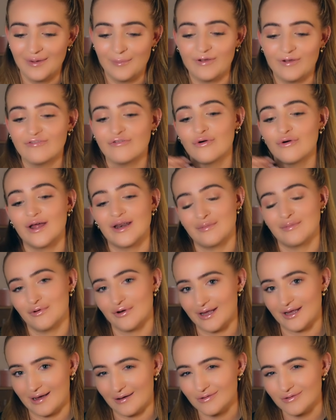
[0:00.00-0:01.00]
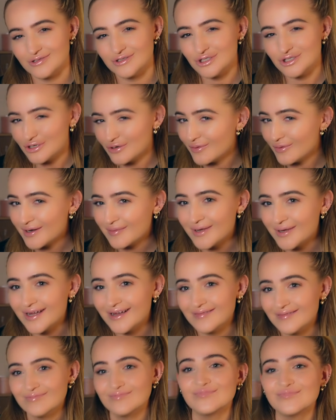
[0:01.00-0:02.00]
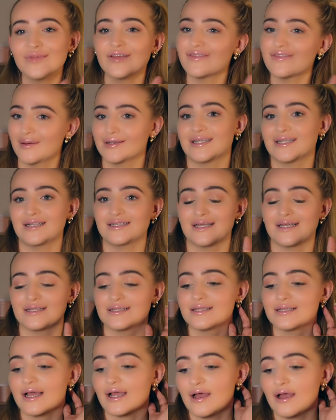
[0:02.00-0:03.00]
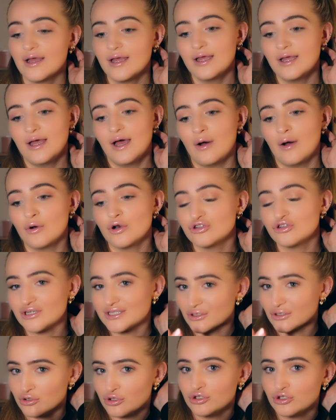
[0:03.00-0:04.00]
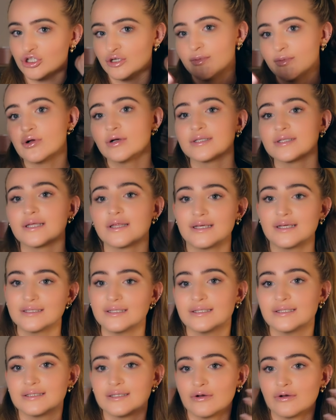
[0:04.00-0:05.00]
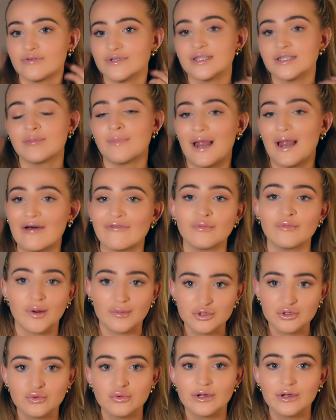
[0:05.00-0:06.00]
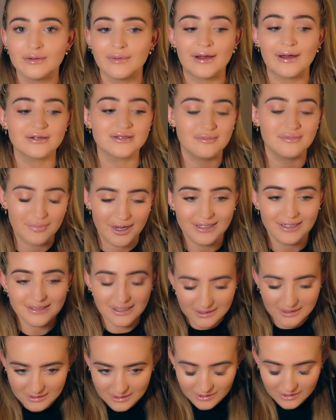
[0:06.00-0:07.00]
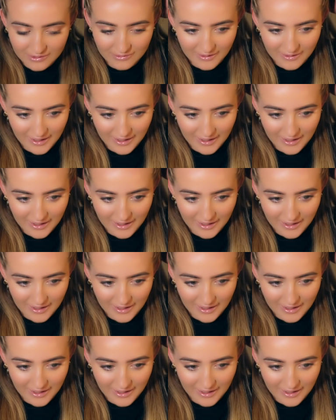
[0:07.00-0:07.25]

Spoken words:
before anybody else. Do you know what I mean? If that makes any sense. Like, I wanna address it on YouTube because this is obviously the platform I'm talking about, so it makes sense to do